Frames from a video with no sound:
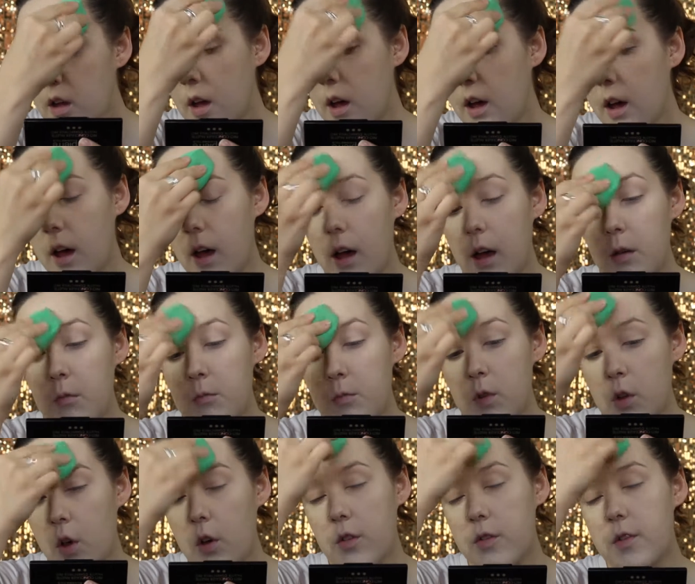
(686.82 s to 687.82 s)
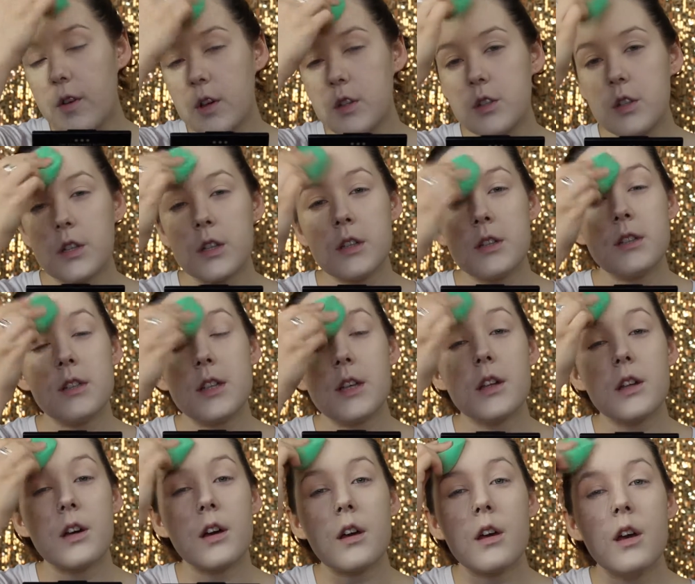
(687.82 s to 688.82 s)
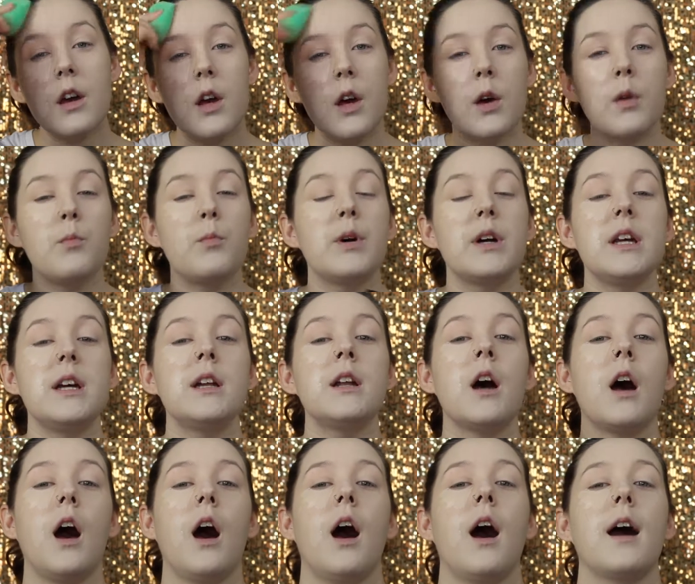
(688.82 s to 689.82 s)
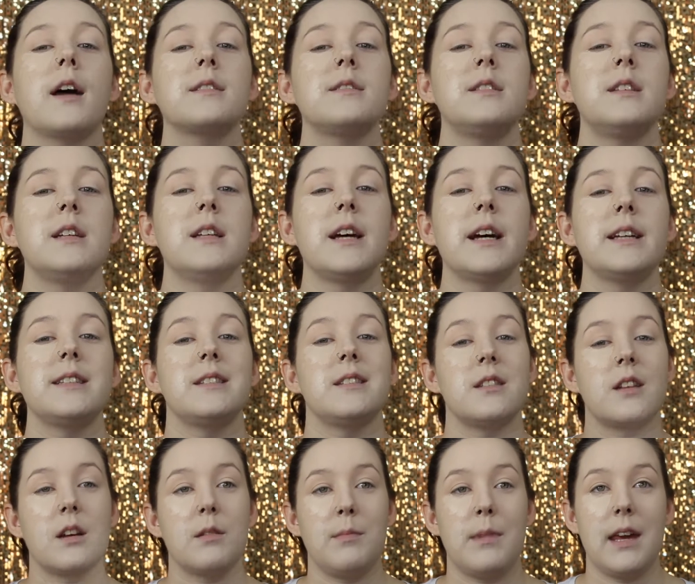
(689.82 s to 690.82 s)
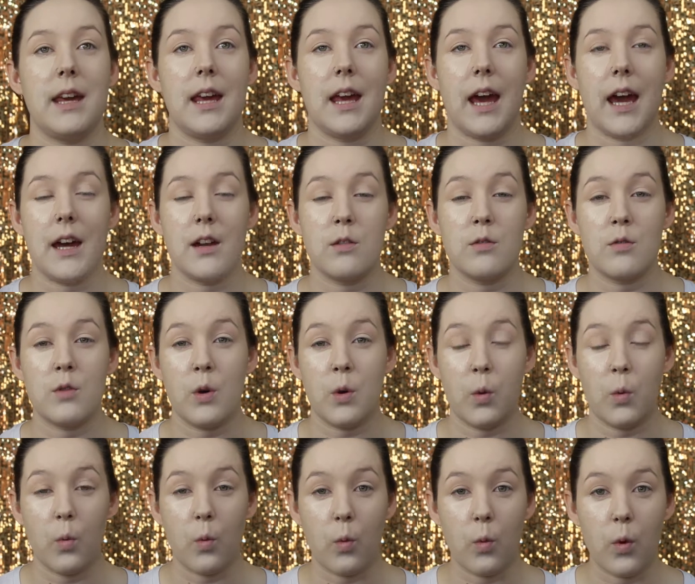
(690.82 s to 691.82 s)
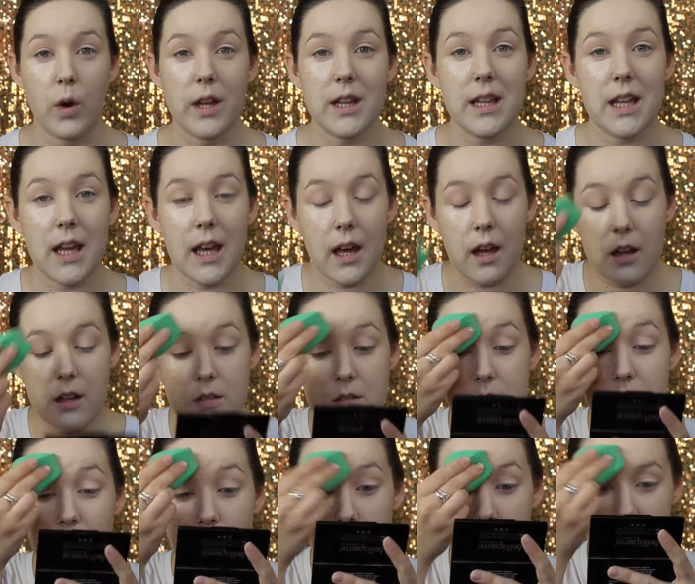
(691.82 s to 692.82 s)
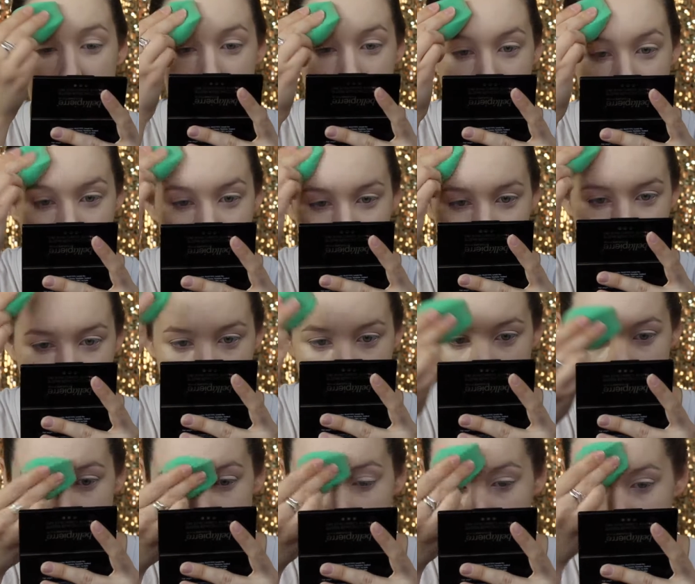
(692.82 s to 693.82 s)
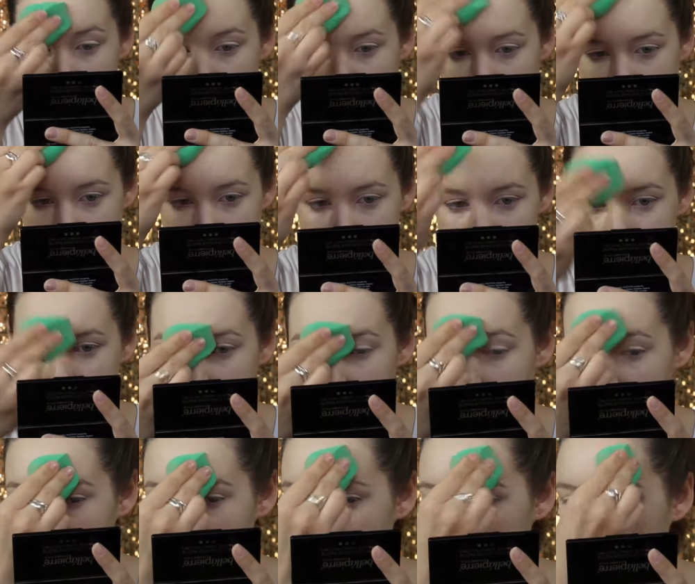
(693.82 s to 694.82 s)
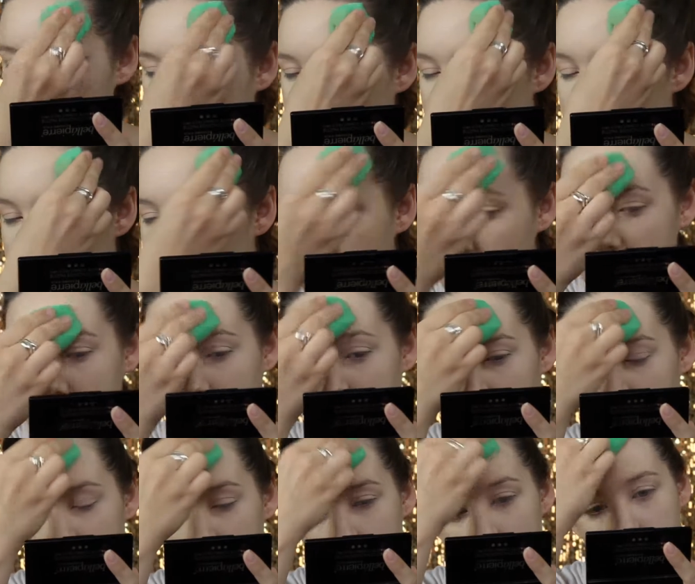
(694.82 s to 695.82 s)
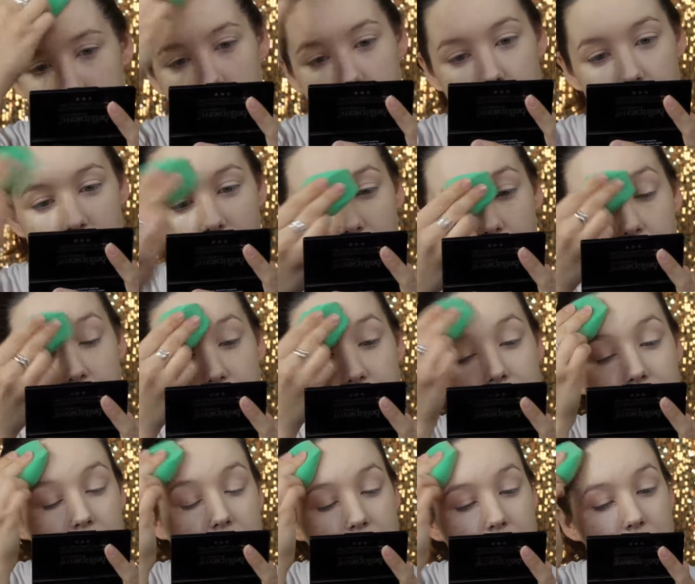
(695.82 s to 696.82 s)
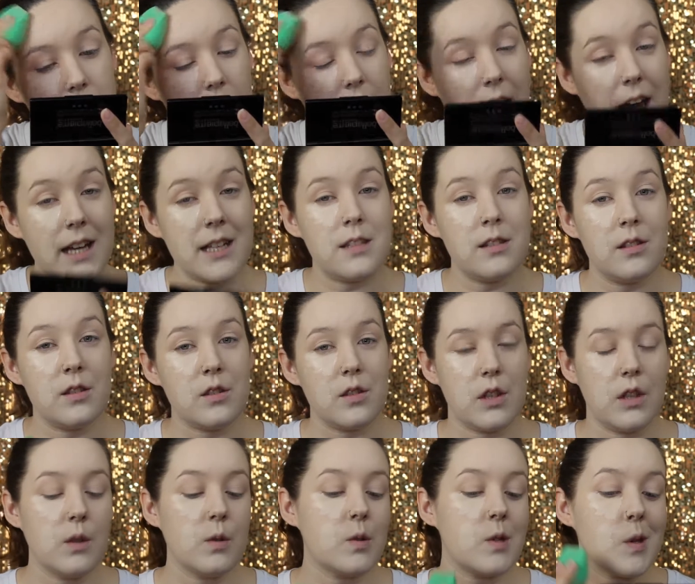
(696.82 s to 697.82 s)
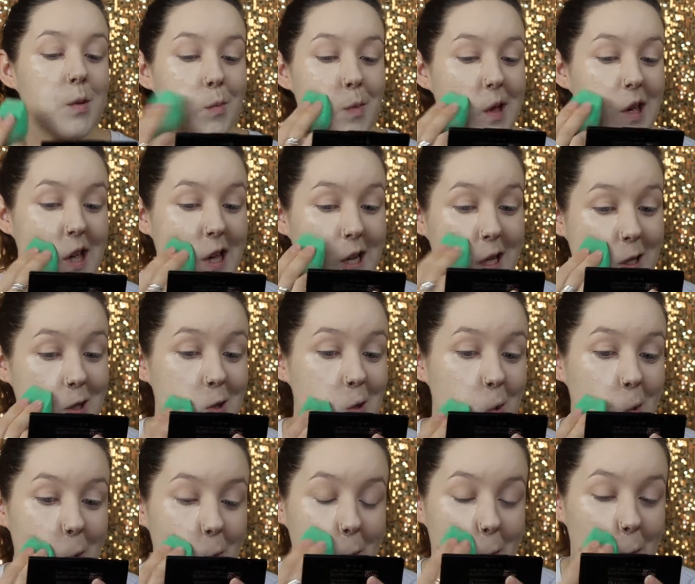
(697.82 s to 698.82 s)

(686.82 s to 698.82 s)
No Filter Concealer, but it oxidizes on me. I don't know what the hell is going on with it, but I don't know. I still use it because